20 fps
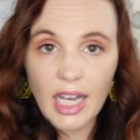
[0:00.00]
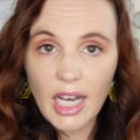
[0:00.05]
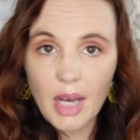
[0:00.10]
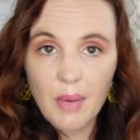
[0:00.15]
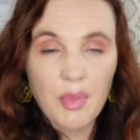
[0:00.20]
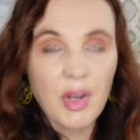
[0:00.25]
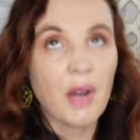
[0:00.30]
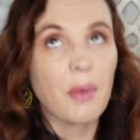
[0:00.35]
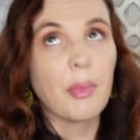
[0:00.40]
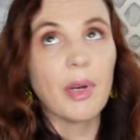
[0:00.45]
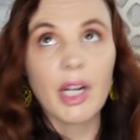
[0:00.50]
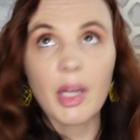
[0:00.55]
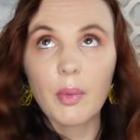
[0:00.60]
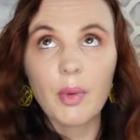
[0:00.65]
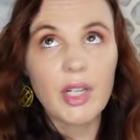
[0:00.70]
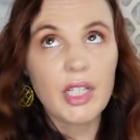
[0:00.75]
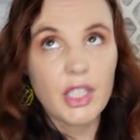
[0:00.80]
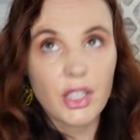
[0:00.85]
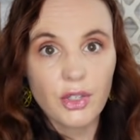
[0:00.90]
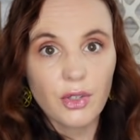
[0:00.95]
come and everybody
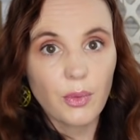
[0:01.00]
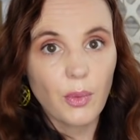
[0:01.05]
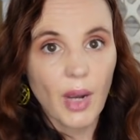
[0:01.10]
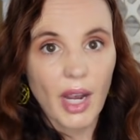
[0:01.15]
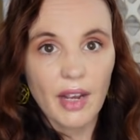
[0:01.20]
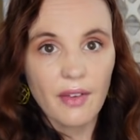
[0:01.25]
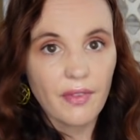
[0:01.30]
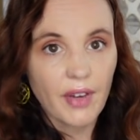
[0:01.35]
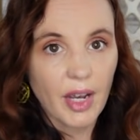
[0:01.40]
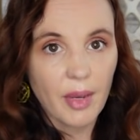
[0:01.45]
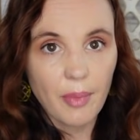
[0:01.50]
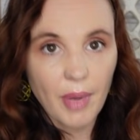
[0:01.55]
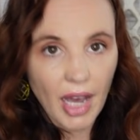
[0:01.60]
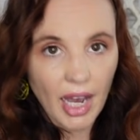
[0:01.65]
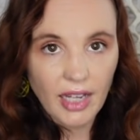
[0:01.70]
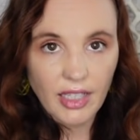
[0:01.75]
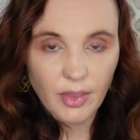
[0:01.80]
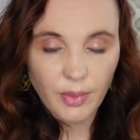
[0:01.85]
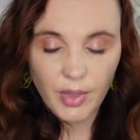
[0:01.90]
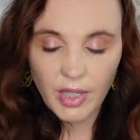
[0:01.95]
wants your Wi-Fi
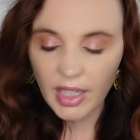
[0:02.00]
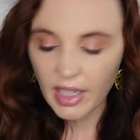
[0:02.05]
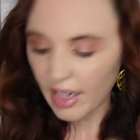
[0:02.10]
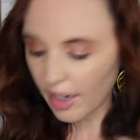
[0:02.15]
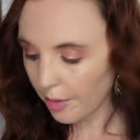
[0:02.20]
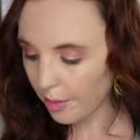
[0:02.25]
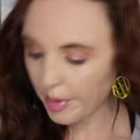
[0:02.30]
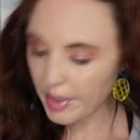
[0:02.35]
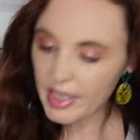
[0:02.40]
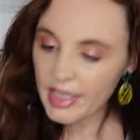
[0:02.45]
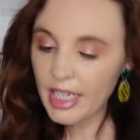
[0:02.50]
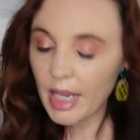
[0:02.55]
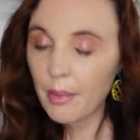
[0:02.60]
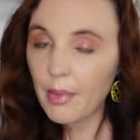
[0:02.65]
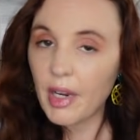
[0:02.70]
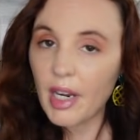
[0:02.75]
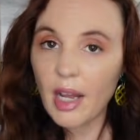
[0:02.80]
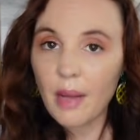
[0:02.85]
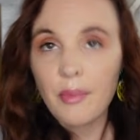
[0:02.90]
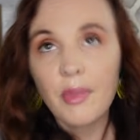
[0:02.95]
password and everyone's
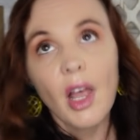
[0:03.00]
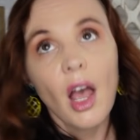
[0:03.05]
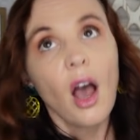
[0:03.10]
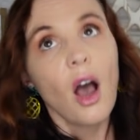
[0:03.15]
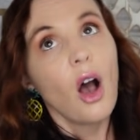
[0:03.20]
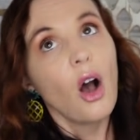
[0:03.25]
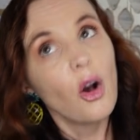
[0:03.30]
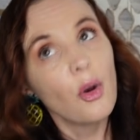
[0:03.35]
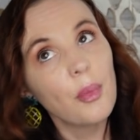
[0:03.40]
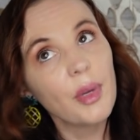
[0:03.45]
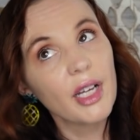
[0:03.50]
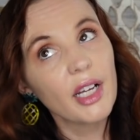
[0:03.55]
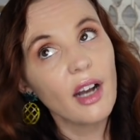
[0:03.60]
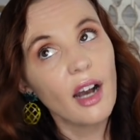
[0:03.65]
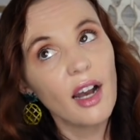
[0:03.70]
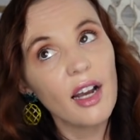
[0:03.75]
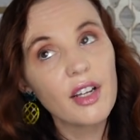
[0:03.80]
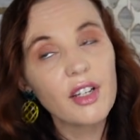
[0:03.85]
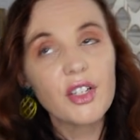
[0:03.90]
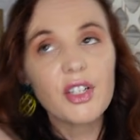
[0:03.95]
coming up, oh my
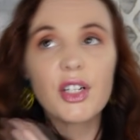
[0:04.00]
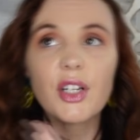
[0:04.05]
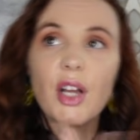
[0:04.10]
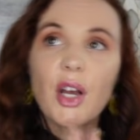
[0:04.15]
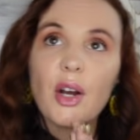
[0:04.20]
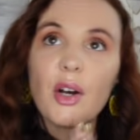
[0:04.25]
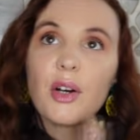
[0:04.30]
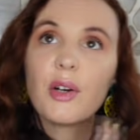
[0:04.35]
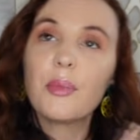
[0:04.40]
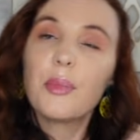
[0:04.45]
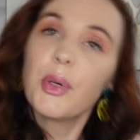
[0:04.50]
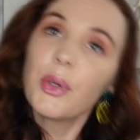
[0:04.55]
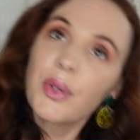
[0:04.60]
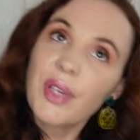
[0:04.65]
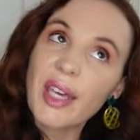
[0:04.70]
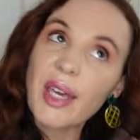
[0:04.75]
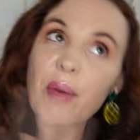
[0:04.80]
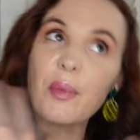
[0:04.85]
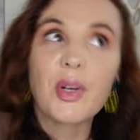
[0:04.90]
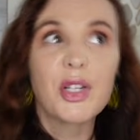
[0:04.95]
gosh, you know,
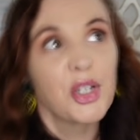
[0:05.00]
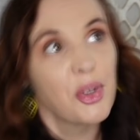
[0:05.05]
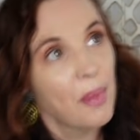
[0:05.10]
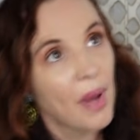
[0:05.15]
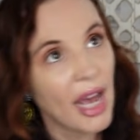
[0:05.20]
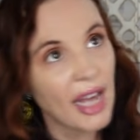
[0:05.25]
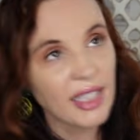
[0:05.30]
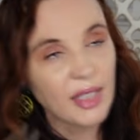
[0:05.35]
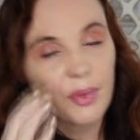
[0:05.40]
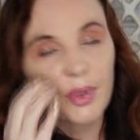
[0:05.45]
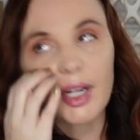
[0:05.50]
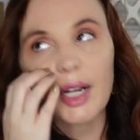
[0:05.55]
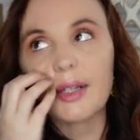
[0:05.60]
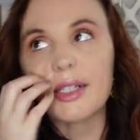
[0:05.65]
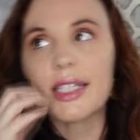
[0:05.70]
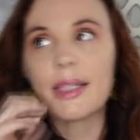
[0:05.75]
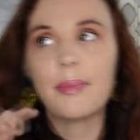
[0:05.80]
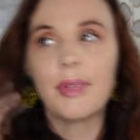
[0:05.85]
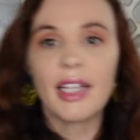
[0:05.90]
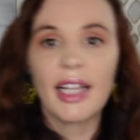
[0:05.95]
Pookie, what's your password?
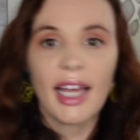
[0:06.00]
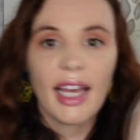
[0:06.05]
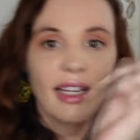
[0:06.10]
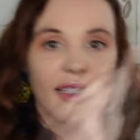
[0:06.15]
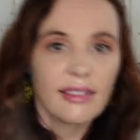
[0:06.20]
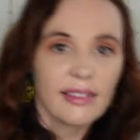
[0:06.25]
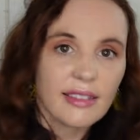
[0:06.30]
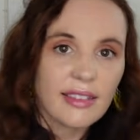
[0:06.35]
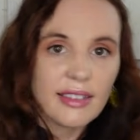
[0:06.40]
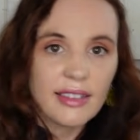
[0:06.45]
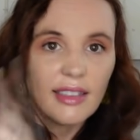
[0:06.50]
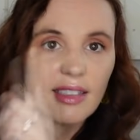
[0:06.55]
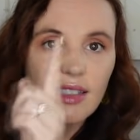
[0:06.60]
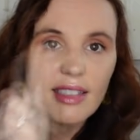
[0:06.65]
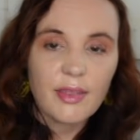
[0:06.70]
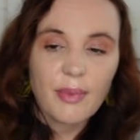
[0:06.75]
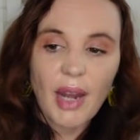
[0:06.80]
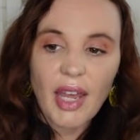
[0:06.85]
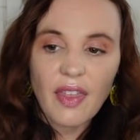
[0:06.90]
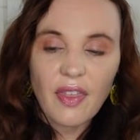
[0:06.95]
I'd just be like,
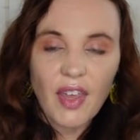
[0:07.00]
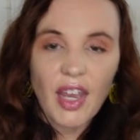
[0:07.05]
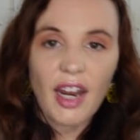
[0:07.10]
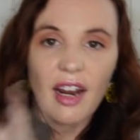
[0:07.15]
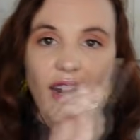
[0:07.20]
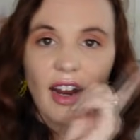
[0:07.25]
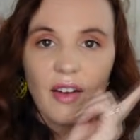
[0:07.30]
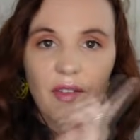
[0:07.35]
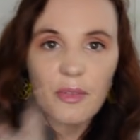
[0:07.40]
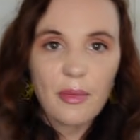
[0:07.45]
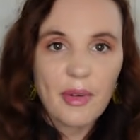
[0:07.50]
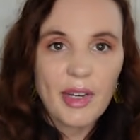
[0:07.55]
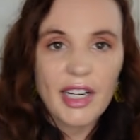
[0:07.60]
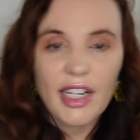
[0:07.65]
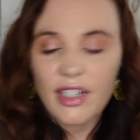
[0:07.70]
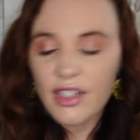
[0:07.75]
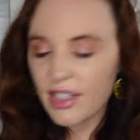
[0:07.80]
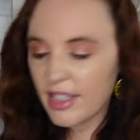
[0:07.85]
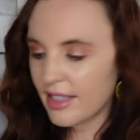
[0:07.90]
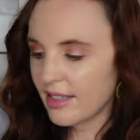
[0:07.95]
it's right there.
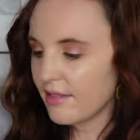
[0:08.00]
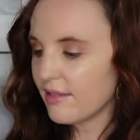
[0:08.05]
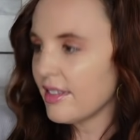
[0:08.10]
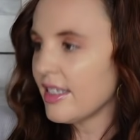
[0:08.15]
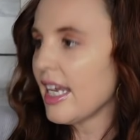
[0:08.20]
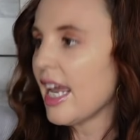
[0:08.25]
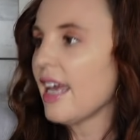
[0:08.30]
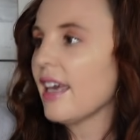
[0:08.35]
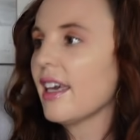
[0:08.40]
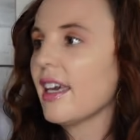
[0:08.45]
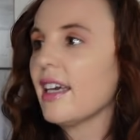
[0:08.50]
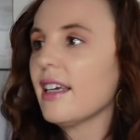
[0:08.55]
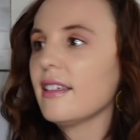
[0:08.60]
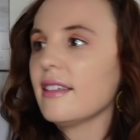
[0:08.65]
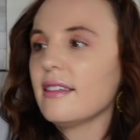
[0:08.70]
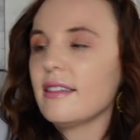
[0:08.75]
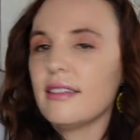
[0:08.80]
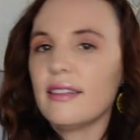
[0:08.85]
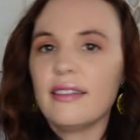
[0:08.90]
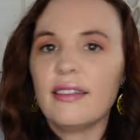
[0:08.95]
Everybody just take
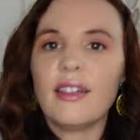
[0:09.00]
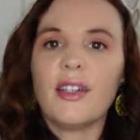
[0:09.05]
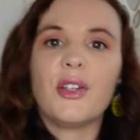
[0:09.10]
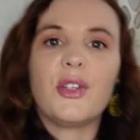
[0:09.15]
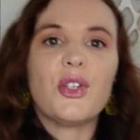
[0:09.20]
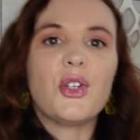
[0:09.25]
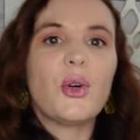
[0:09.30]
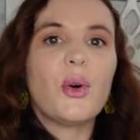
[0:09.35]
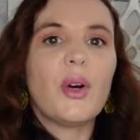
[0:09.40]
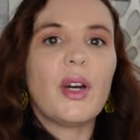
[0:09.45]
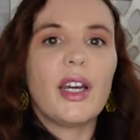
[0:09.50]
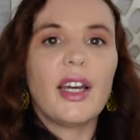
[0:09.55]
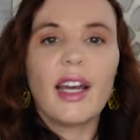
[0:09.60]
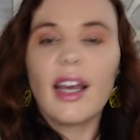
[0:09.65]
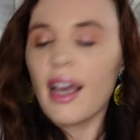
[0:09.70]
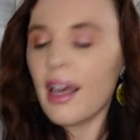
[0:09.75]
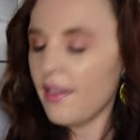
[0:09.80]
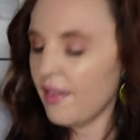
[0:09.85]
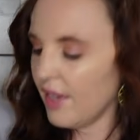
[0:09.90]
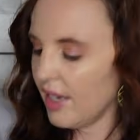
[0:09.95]
it and enjoy
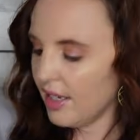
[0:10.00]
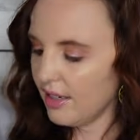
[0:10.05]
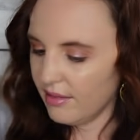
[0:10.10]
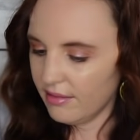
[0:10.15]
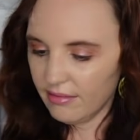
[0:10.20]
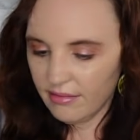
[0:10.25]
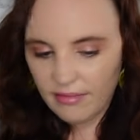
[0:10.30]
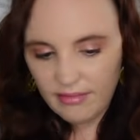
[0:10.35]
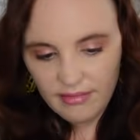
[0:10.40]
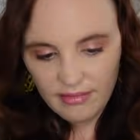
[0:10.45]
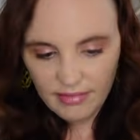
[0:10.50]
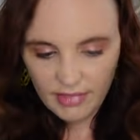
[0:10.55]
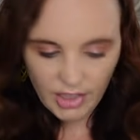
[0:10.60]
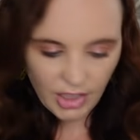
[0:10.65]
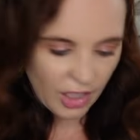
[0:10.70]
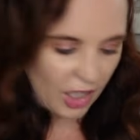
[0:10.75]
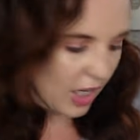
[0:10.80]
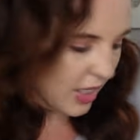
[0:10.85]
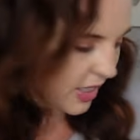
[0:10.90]
and then you're